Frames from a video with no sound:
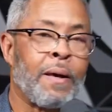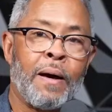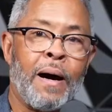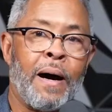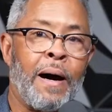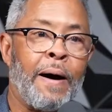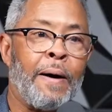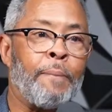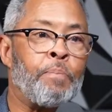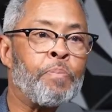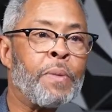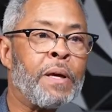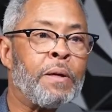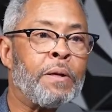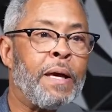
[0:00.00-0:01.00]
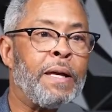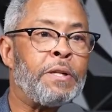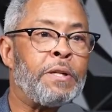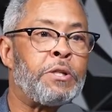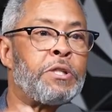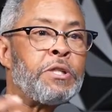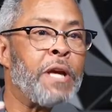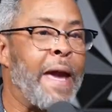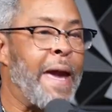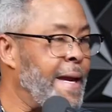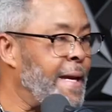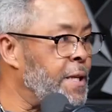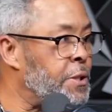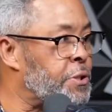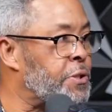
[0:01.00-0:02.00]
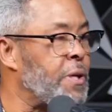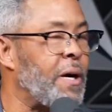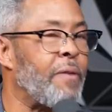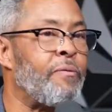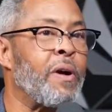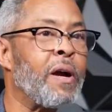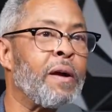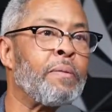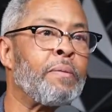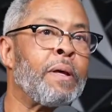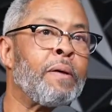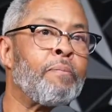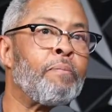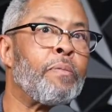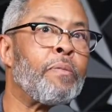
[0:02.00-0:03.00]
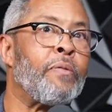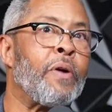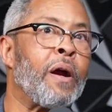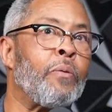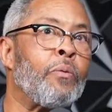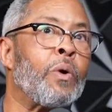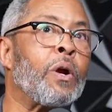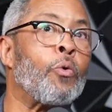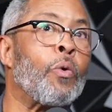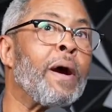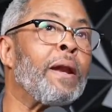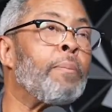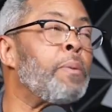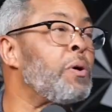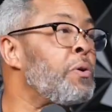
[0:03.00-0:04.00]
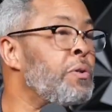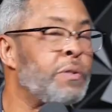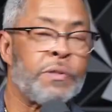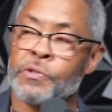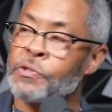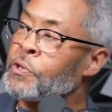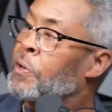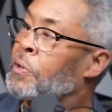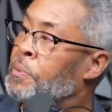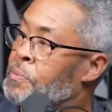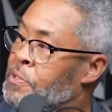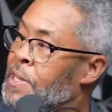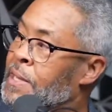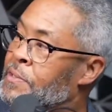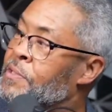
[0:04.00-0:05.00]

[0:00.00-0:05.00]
and it changed a very, very regrettable circumstance